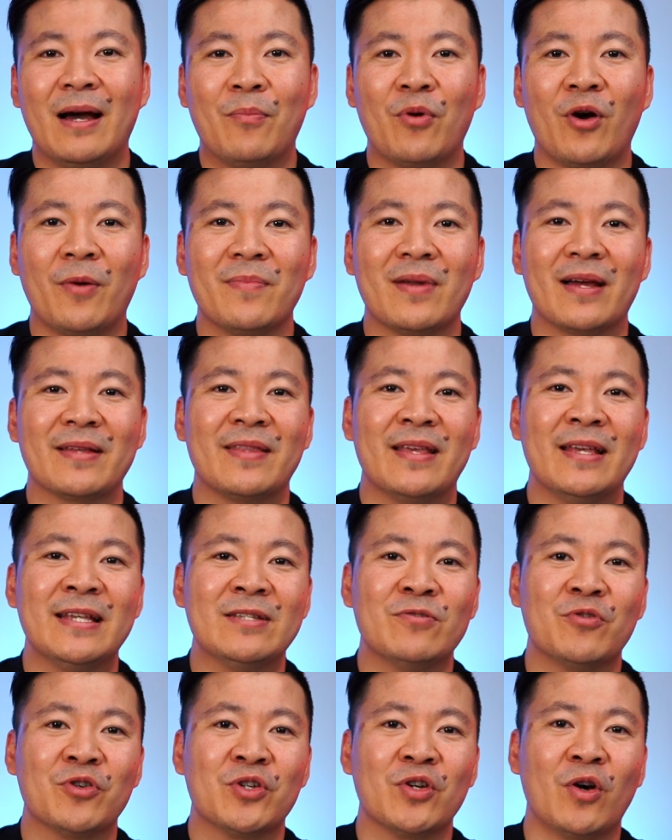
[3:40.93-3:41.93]
a prompt like
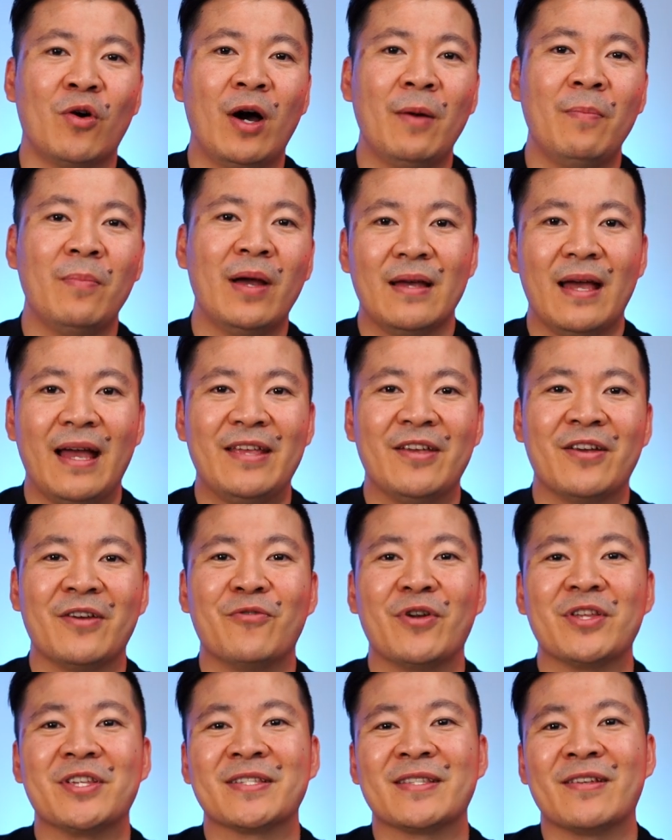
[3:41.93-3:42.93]
this will show up and you can
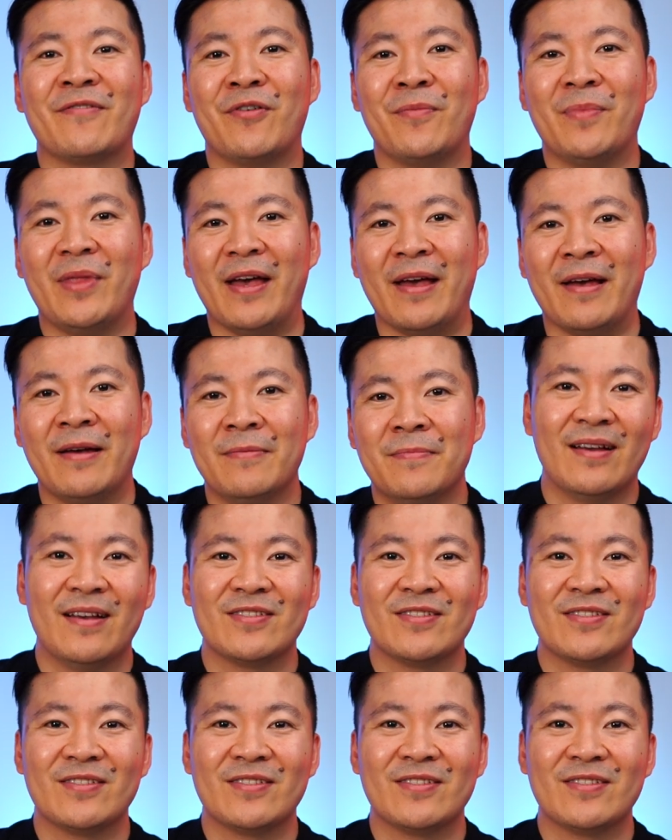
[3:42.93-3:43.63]
register from there.